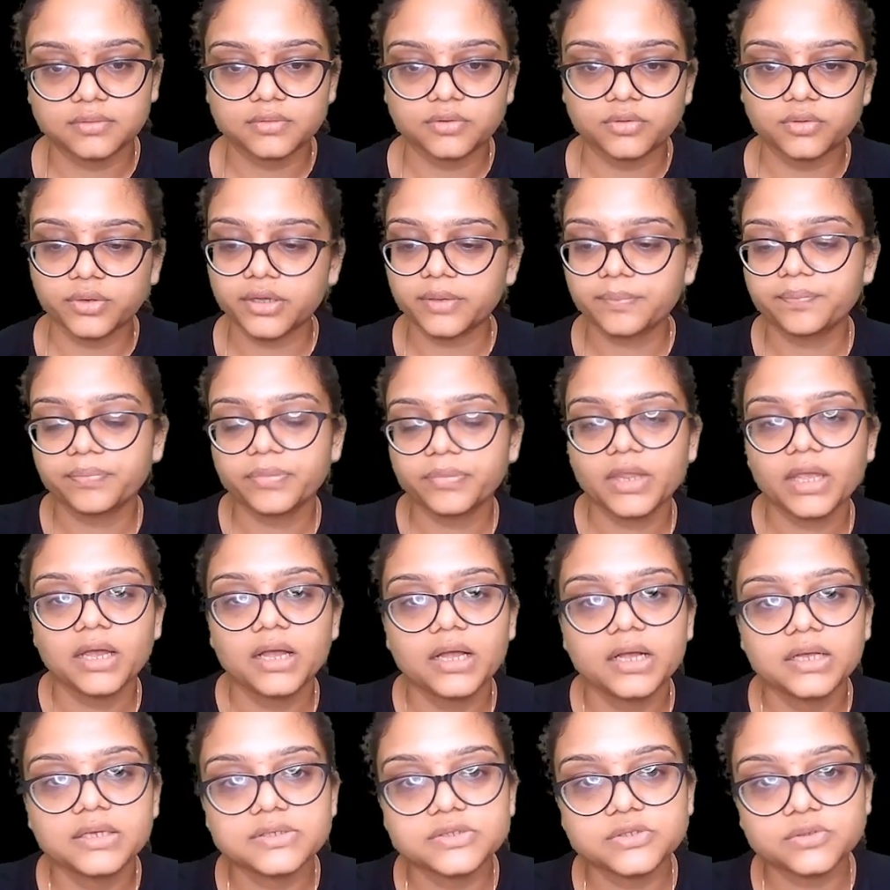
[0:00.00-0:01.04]
Okay,
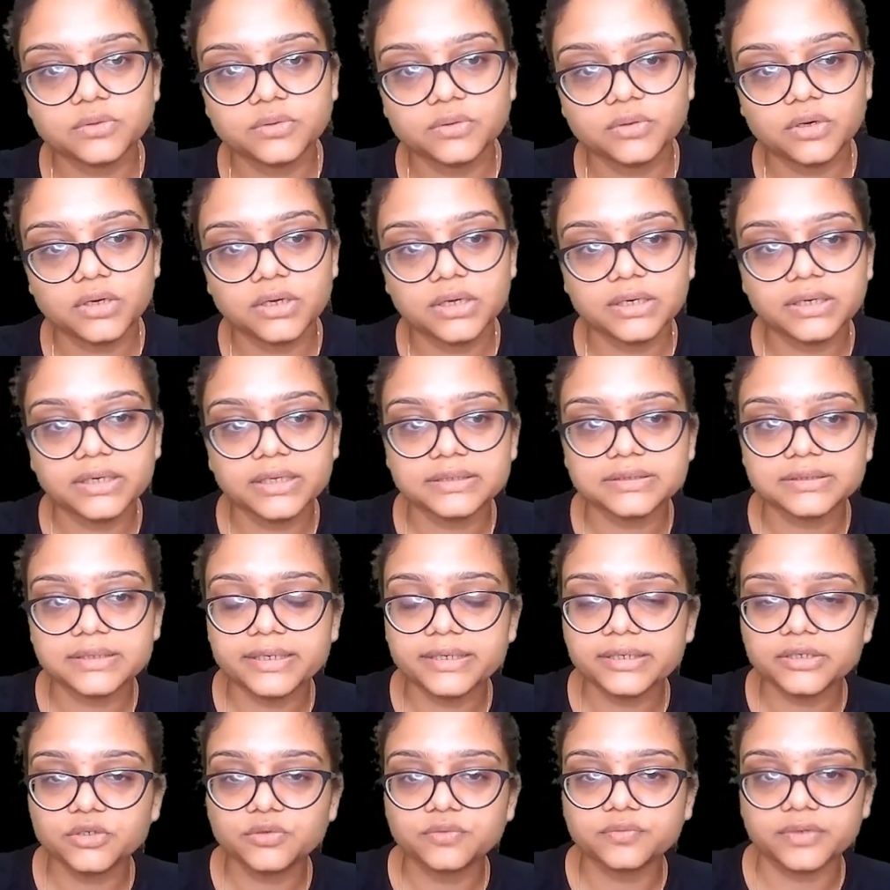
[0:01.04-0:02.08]
so
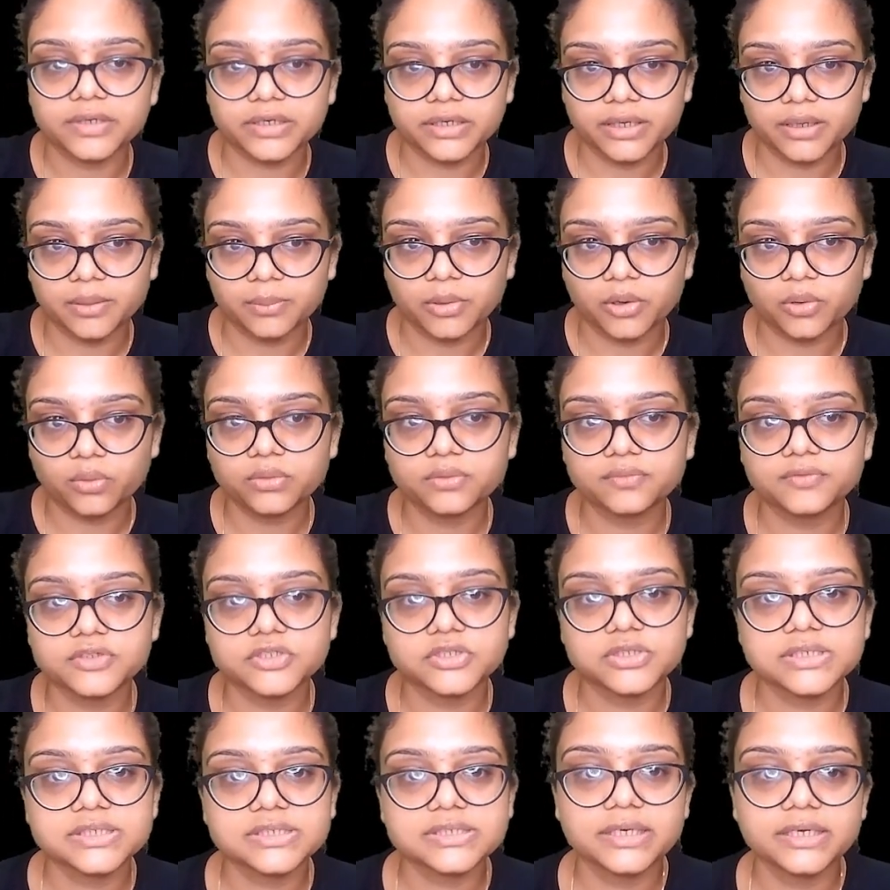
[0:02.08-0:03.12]
nothing to worry about. We
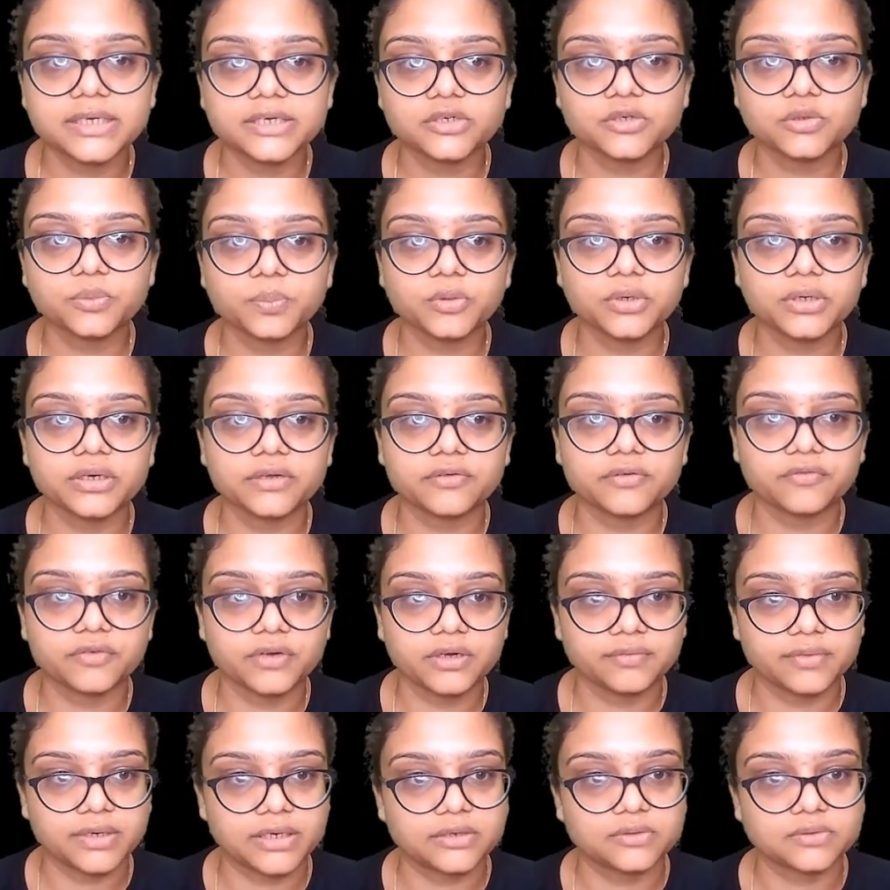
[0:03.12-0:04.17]
just need to put
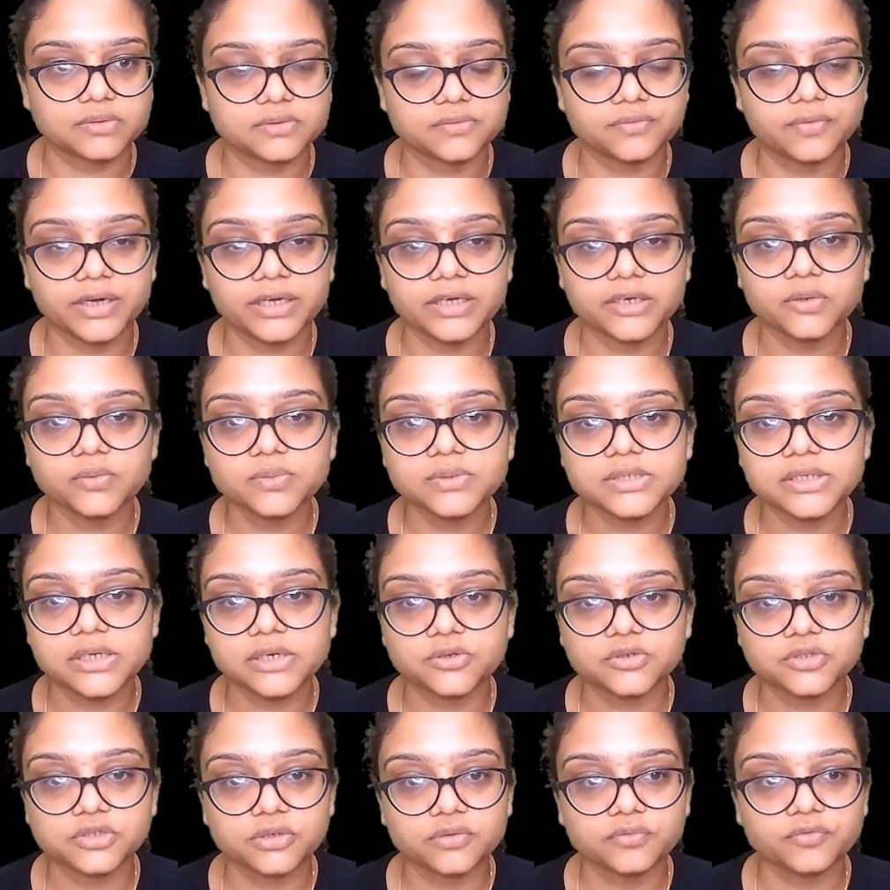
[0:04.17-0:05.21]
different values. Find two
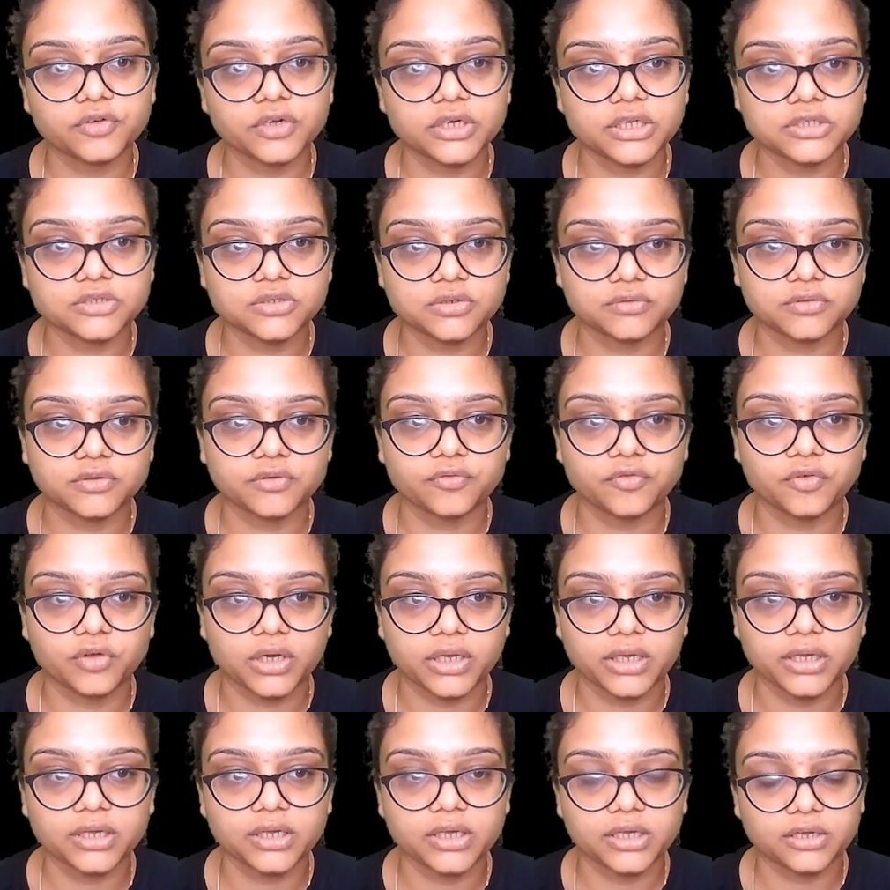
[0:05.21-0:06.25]
solutions for each of the
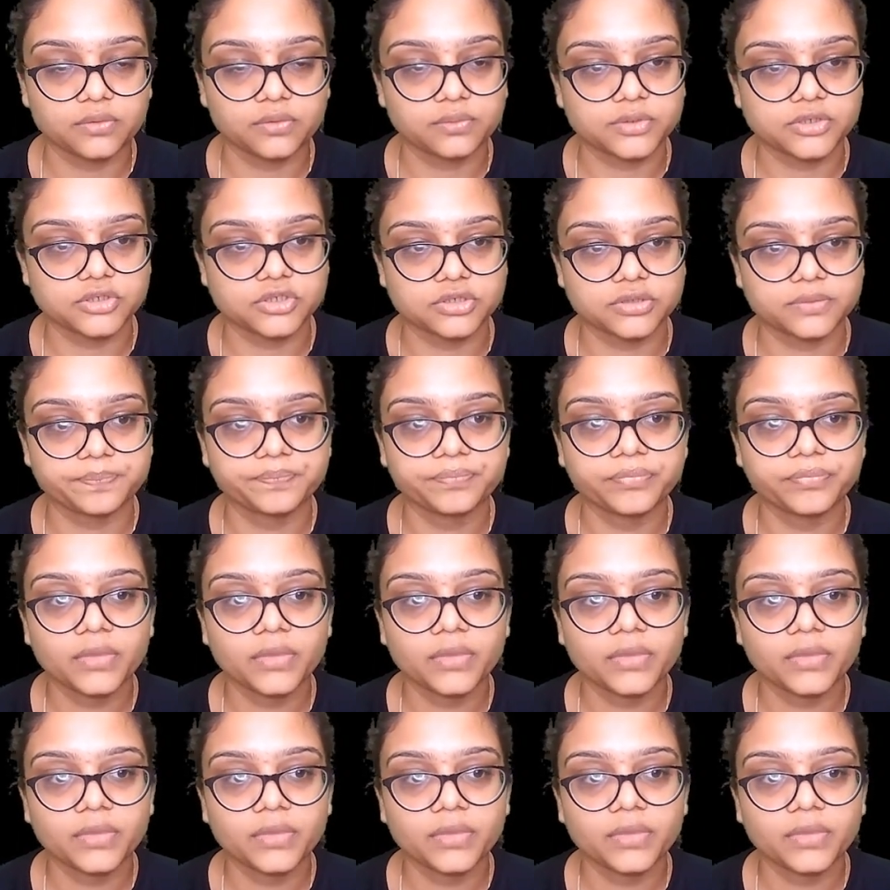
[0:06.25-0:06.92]
following equation.